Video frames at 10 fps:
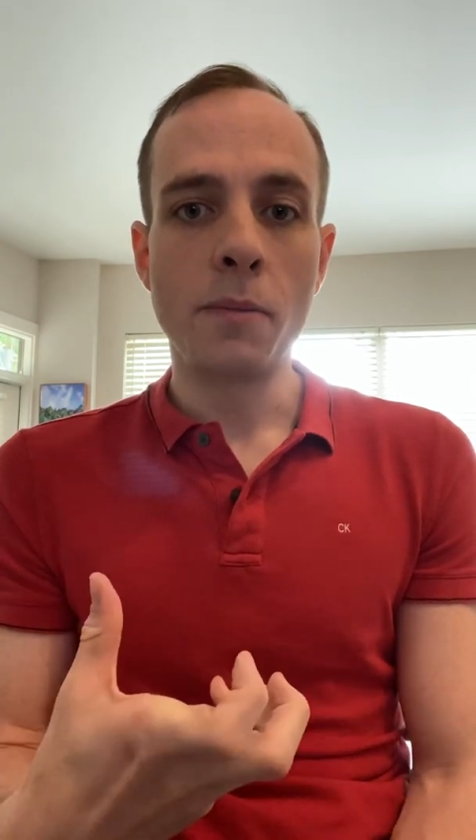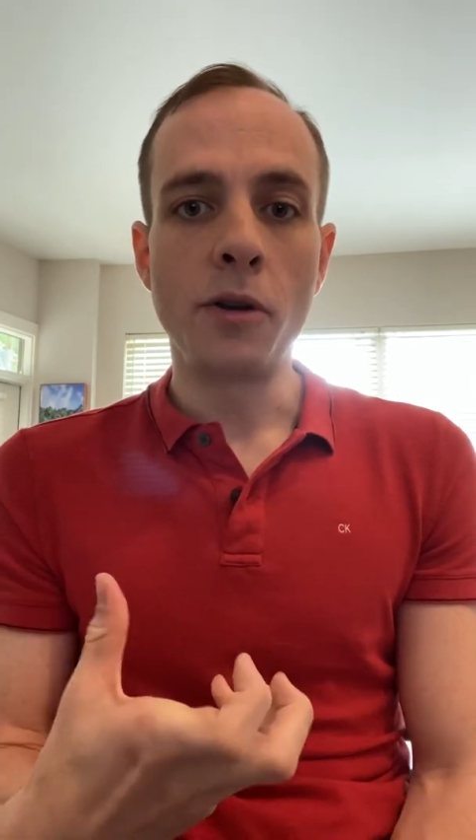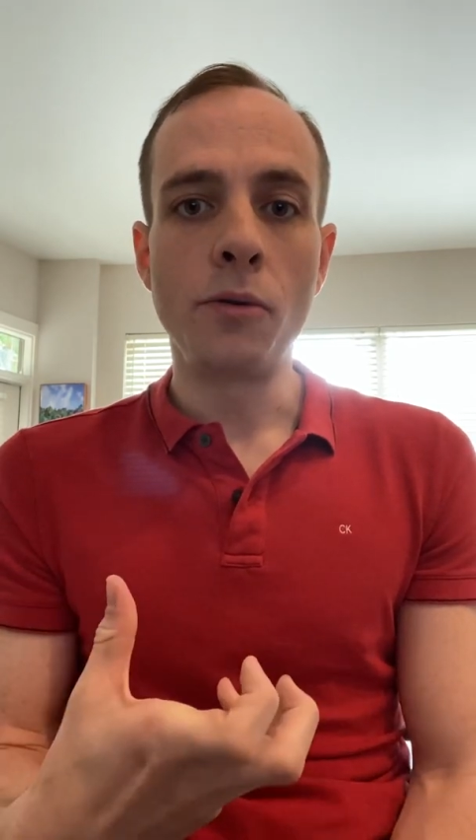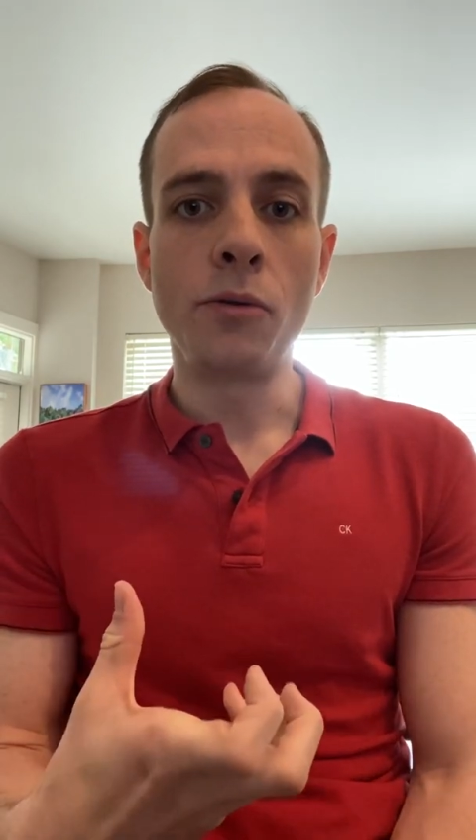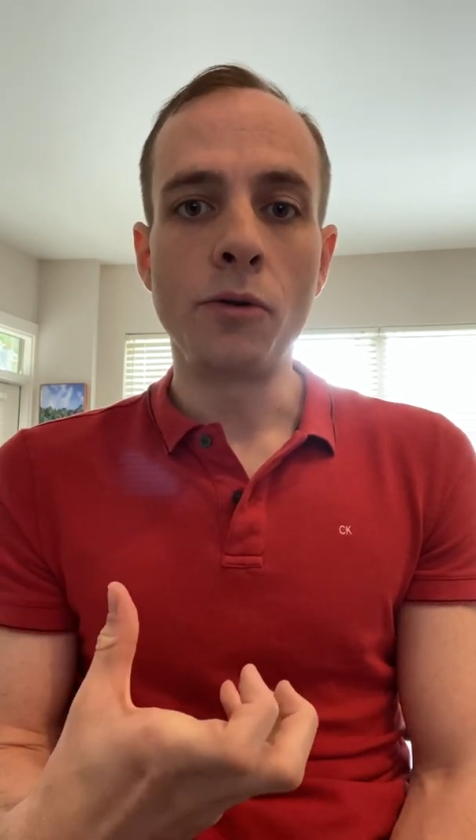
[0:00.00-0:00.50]
but
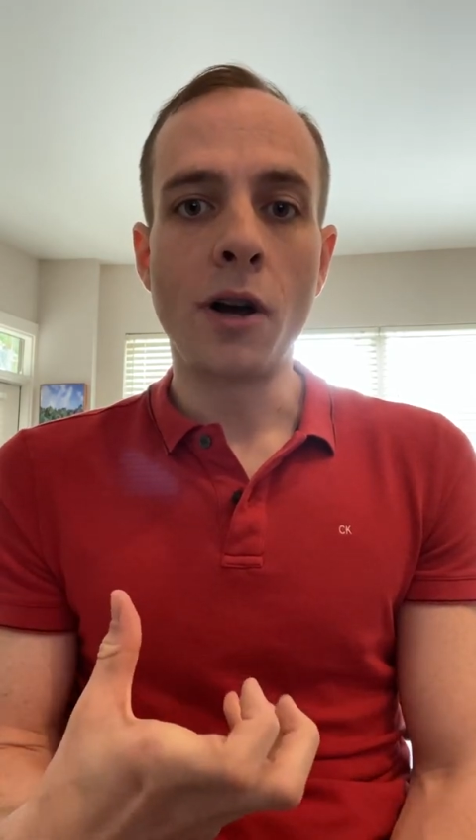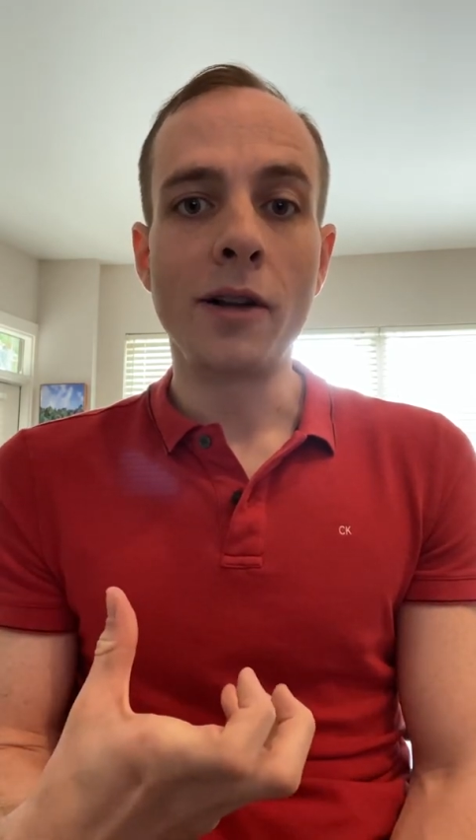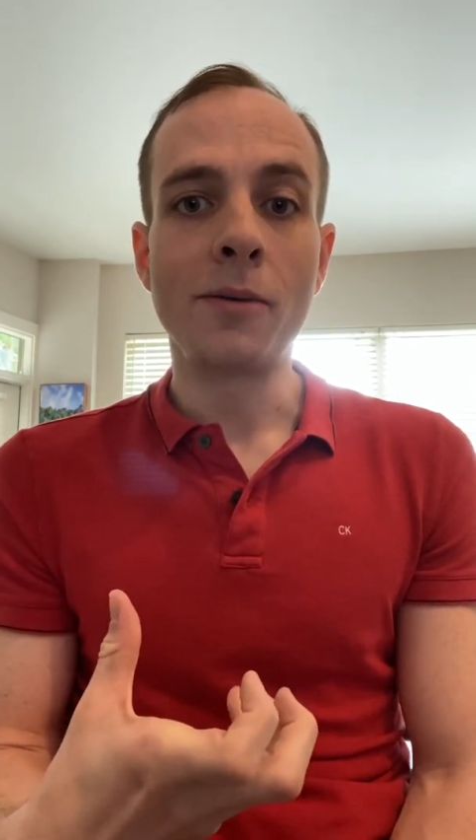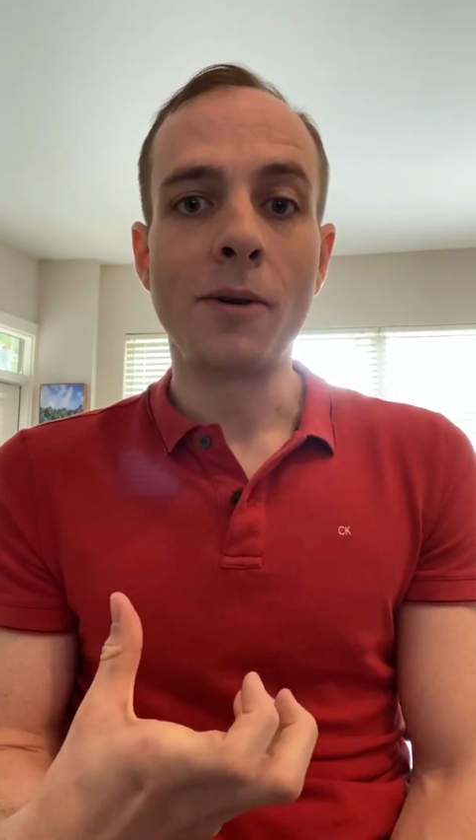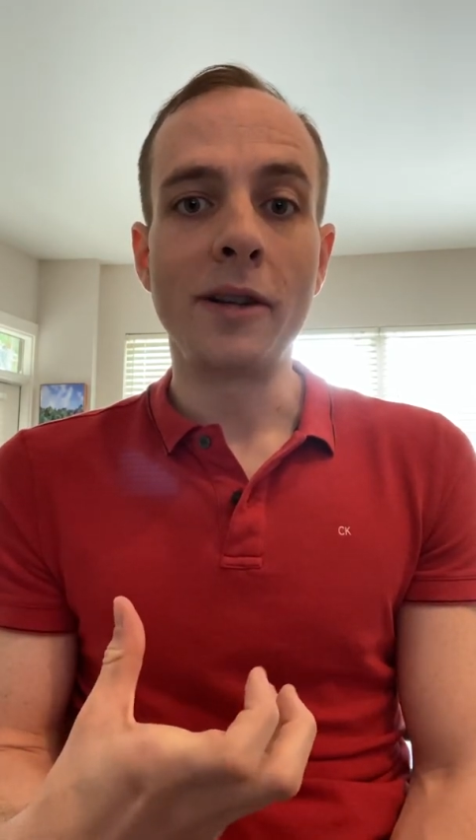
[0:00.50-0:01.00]
you do
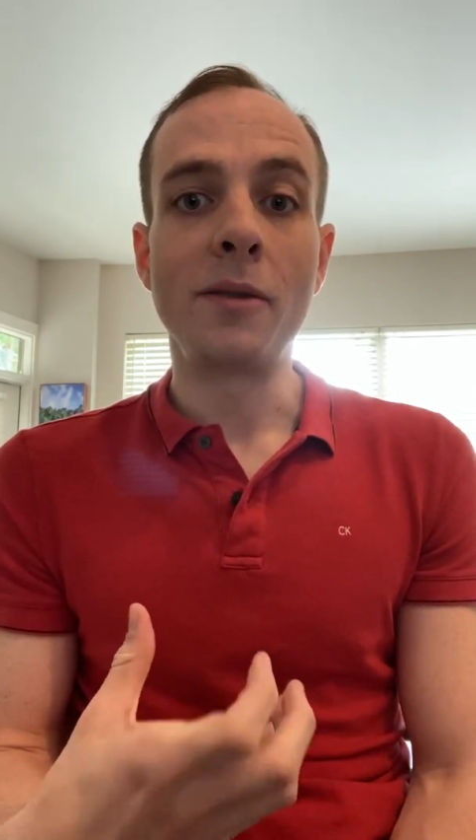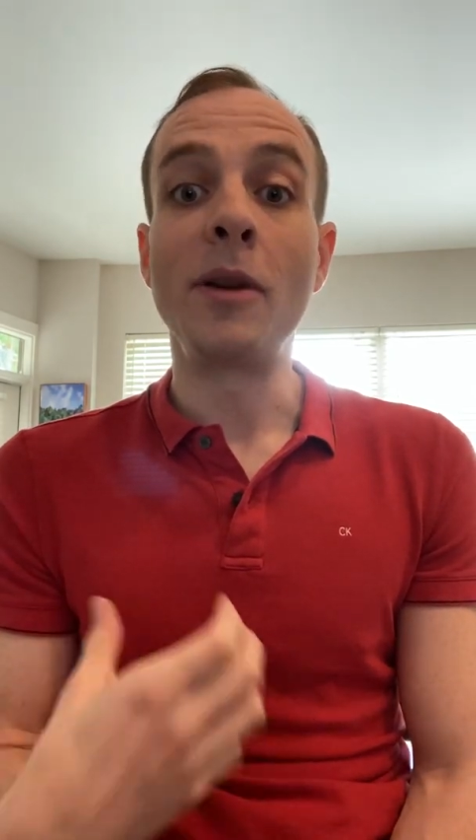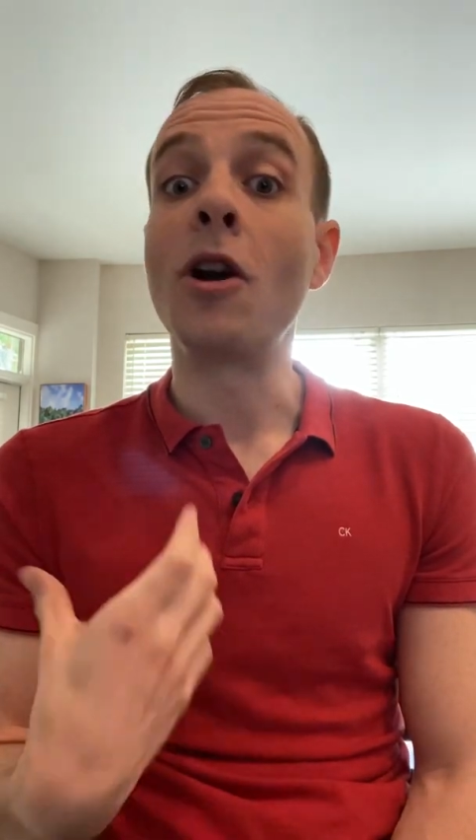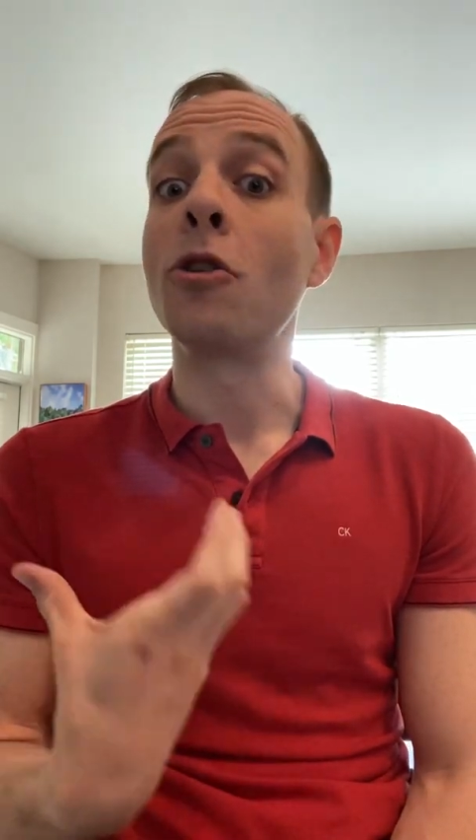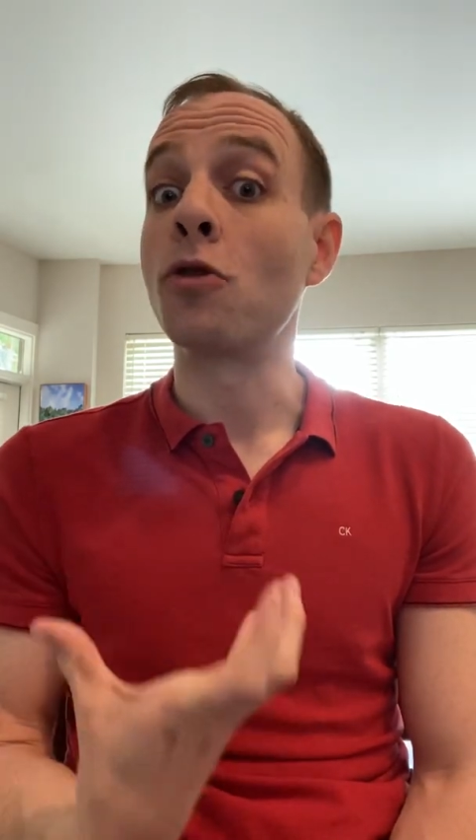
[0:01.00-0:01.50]
not want it to
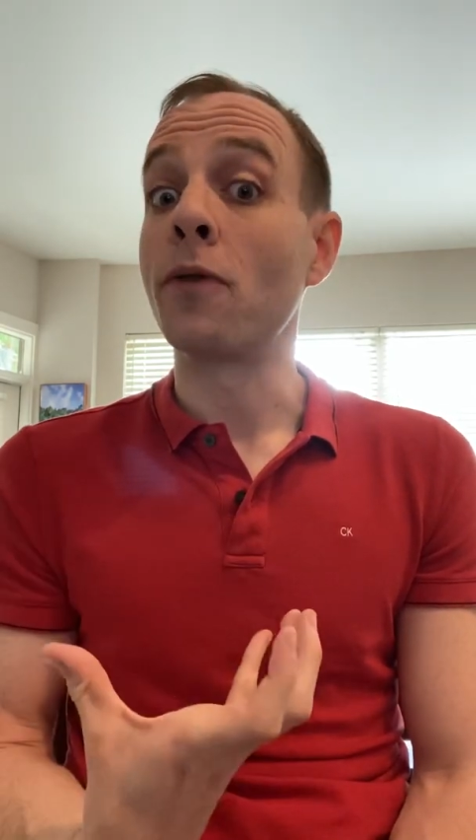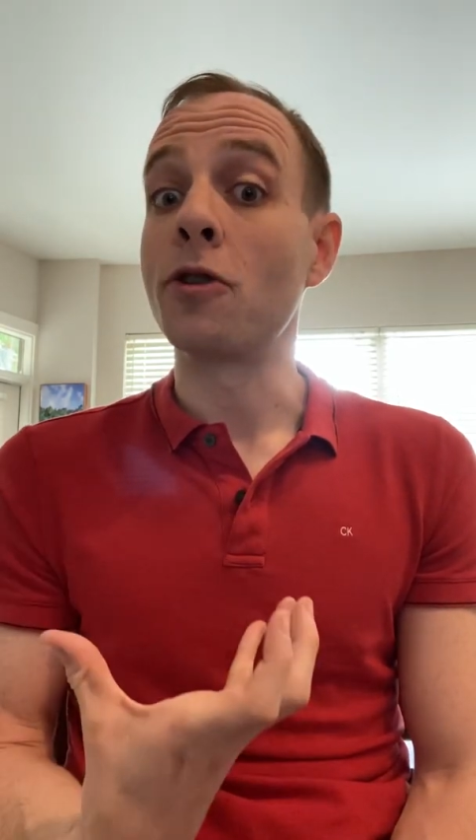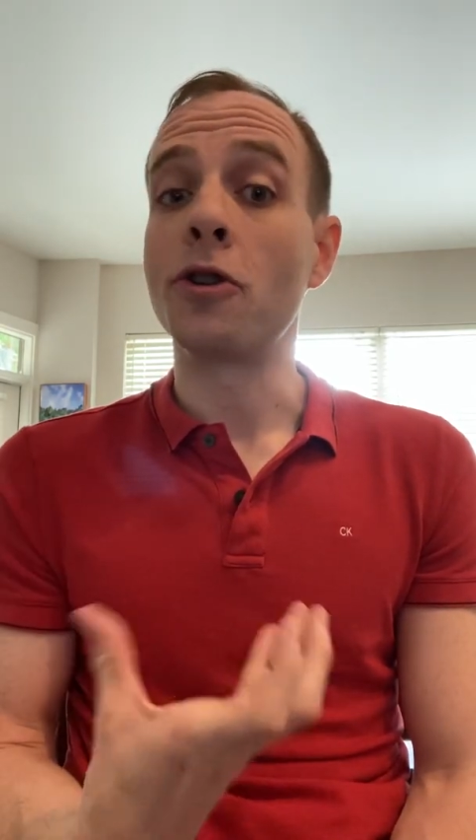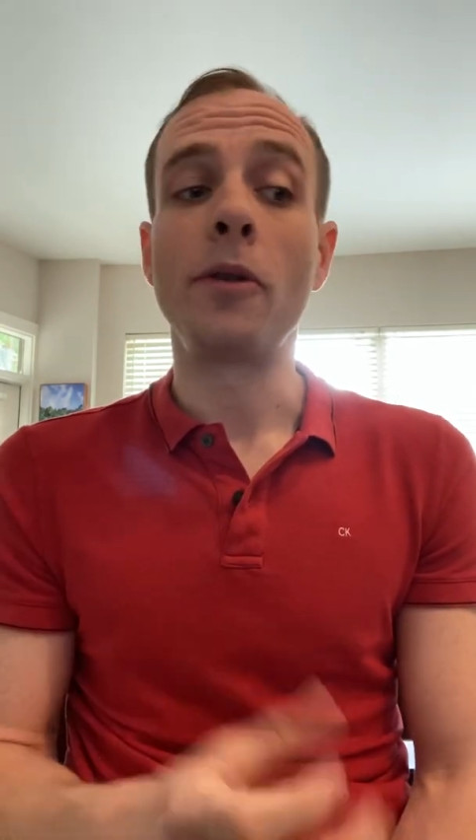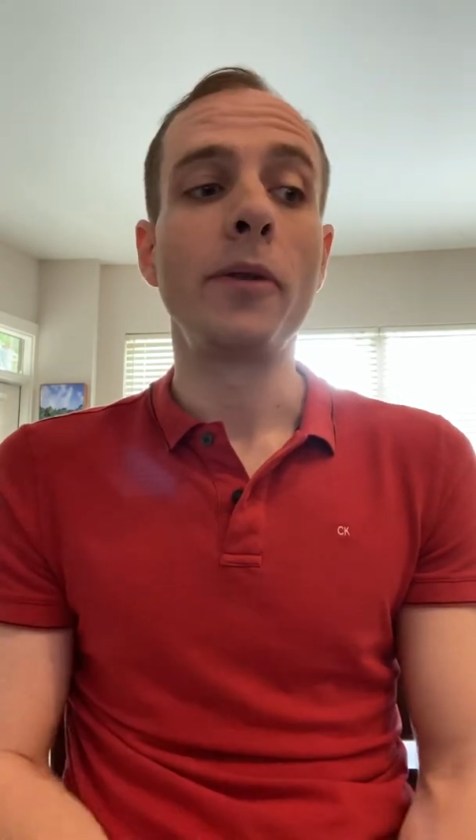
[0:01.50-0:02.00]
be
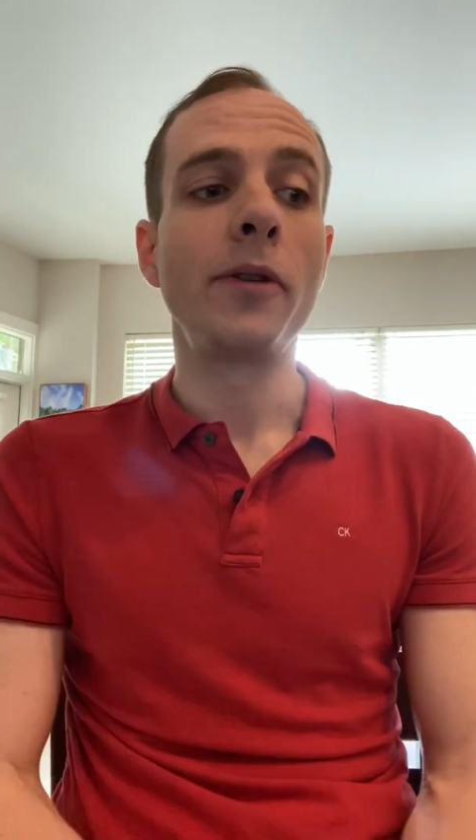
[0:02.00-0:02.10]
controversial.